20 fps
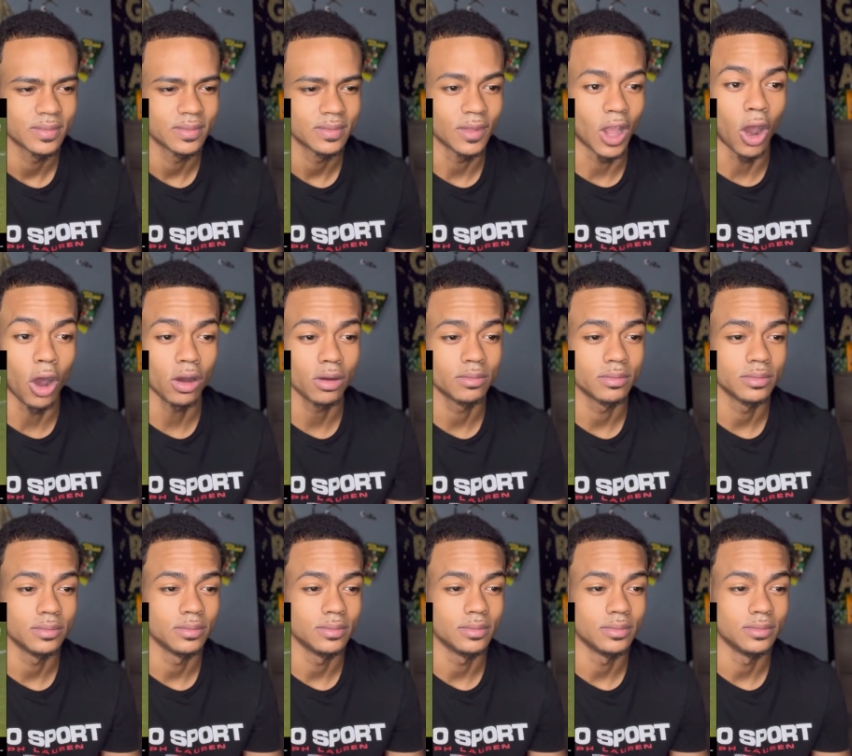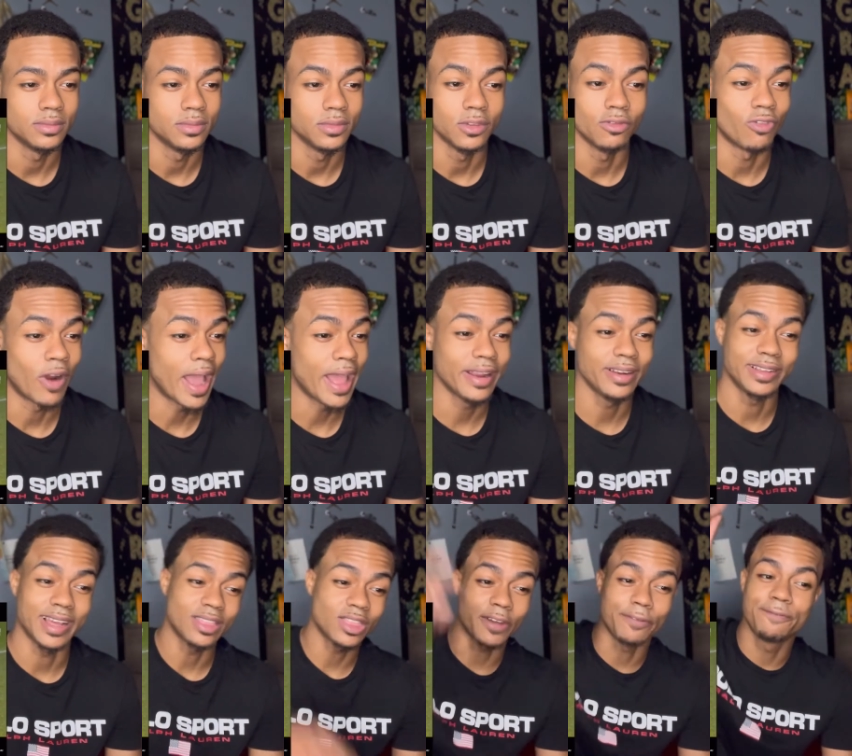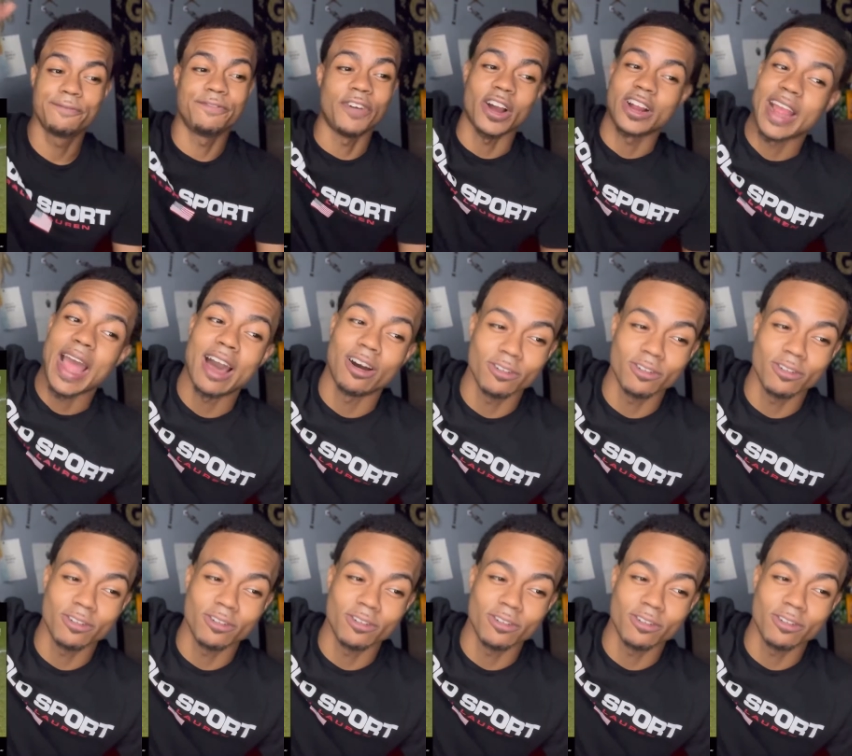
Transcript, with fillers: Oh, red, get the fuck out.